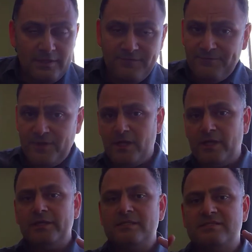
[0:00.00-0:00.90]
If you
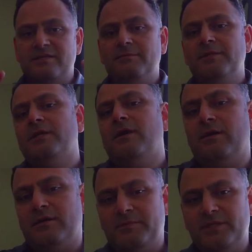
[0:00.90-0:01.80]
are in a stable
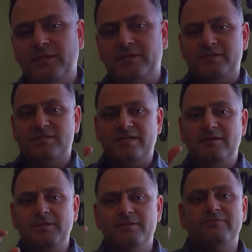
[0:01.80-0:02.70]
economy, in a
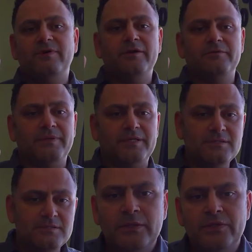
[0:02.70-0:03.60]
stable
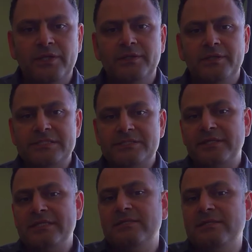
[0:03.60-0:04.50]
environment, then there is
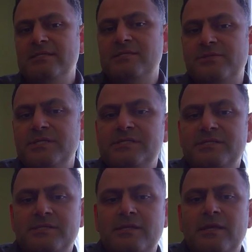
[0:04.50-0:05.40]
less
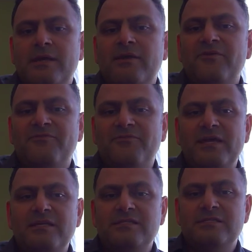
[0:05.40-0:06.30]
risks
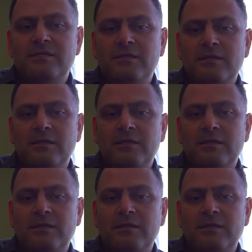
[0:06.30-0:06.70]
faced